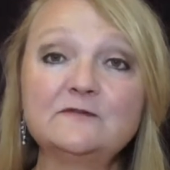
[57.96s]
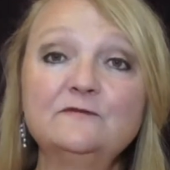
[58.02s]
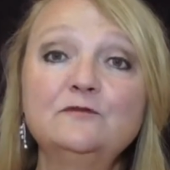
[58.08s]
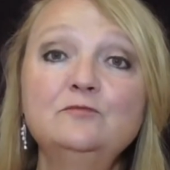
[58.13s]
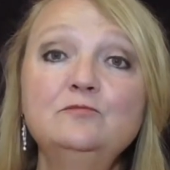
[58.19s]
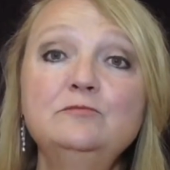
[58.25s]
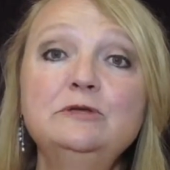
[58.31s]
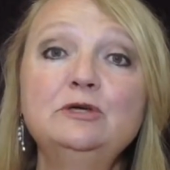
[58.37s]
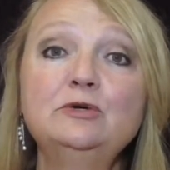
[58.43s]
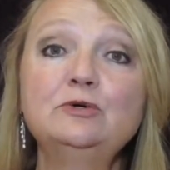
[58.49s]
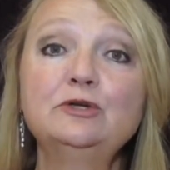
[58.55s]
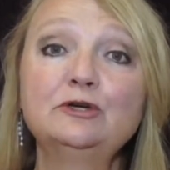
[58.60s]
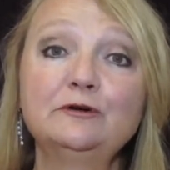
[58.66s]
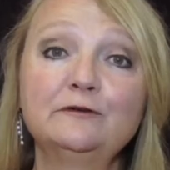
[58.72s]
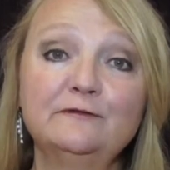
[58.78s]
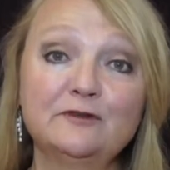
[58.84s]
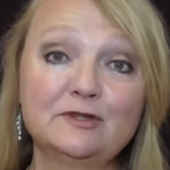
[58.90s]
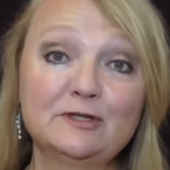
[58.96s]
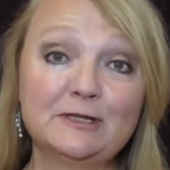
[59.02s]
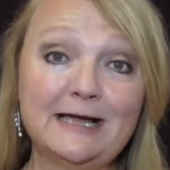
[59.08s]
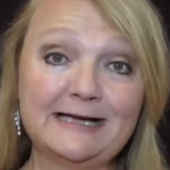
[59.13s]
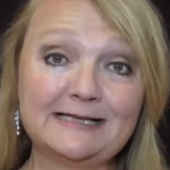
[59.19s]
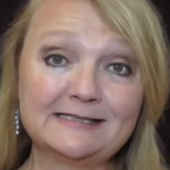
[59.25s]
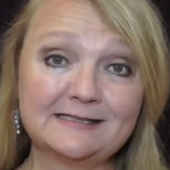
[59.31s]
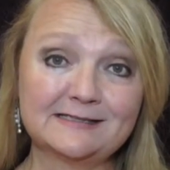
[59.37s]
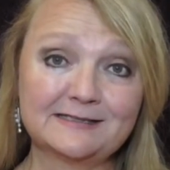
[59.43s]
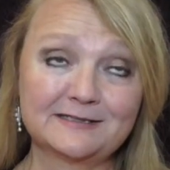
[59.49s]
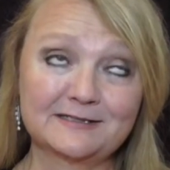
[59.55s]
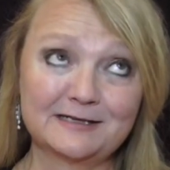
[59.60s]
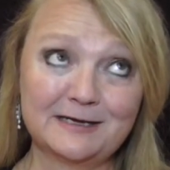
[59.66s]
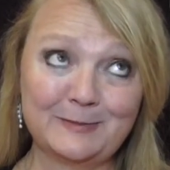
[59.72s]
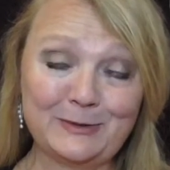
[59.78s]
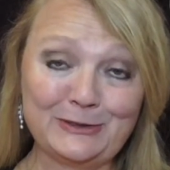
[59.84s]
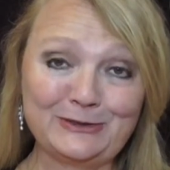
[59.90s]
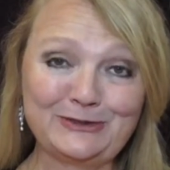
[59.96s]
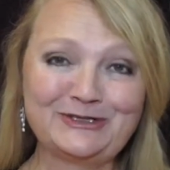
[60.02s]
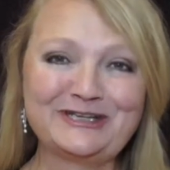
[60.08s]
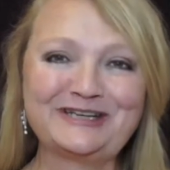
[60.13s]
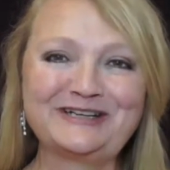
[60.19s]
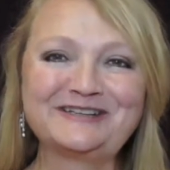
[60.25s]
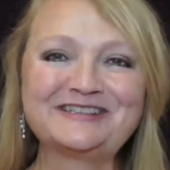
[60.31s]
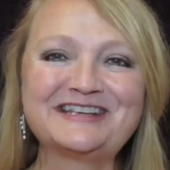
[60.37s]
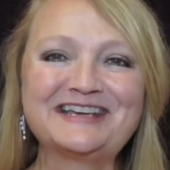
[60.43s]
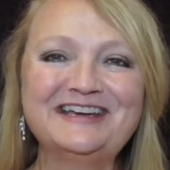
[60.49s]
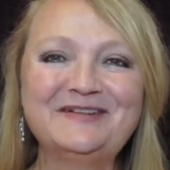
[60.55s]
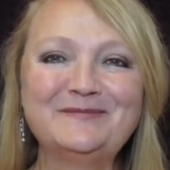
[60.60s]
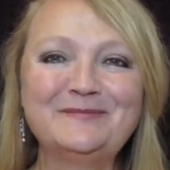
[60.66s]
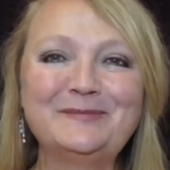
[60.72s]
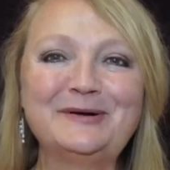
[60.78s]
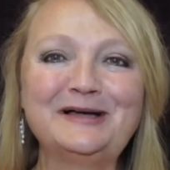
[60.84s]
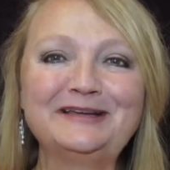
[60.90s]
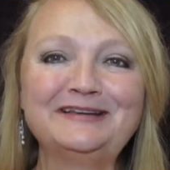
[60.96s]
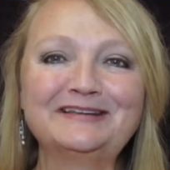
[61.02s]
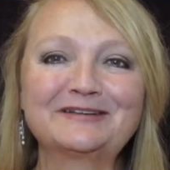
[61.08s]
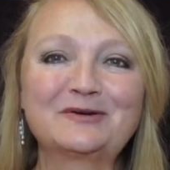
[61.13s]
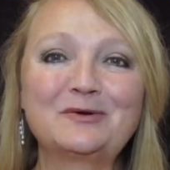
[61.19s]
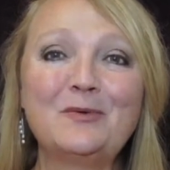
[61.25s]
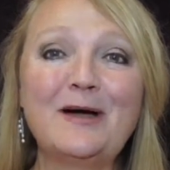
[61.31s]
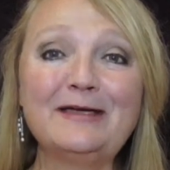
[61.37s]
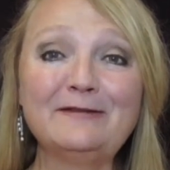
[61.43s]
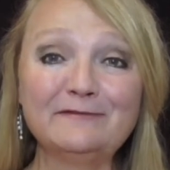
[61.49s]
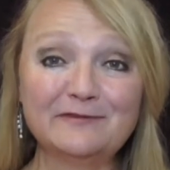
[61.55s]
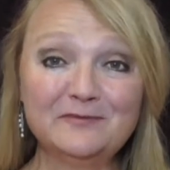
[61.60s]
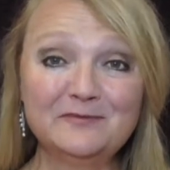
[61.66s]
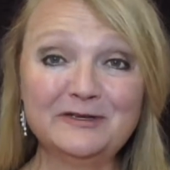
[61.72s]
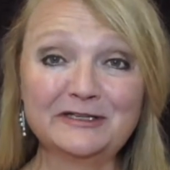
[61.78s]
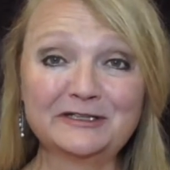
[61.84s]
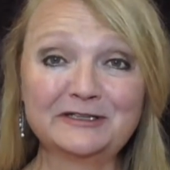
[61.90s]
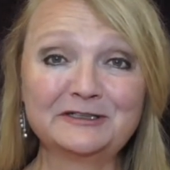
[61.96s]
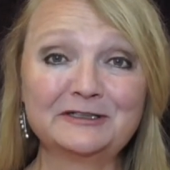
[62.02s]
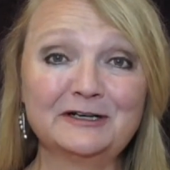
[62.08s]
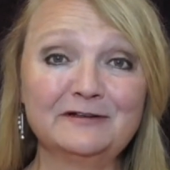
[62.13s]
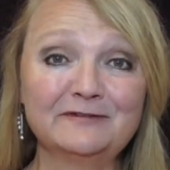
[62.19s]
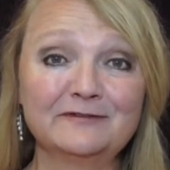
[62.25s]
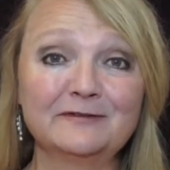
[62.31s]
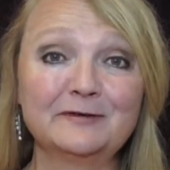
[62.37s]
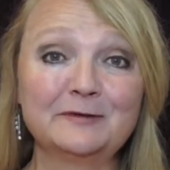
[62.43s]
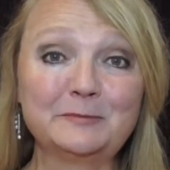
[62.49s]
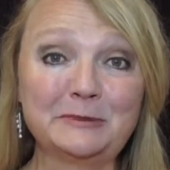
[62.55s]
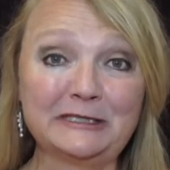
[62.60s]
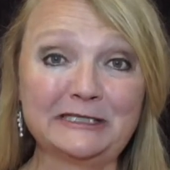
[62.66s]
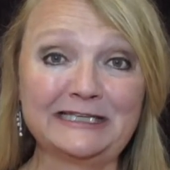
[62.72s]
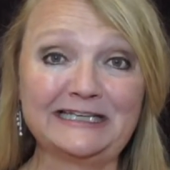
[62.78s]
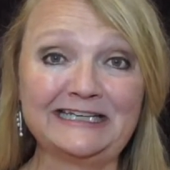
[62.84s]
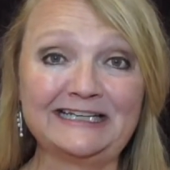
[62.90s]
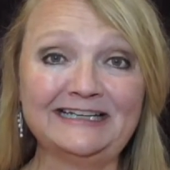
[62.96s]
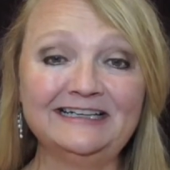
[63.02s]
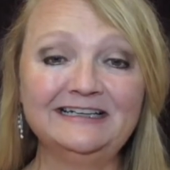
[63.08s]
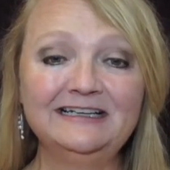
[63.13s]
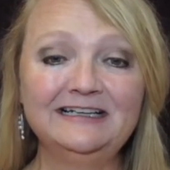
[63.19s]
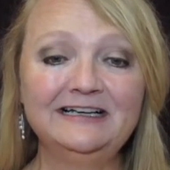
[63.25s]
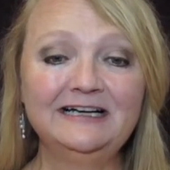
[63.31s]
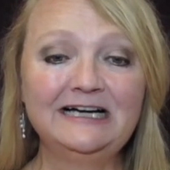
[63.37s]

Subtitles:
familiar for the last couple hundred years, but quite familiar over millennia,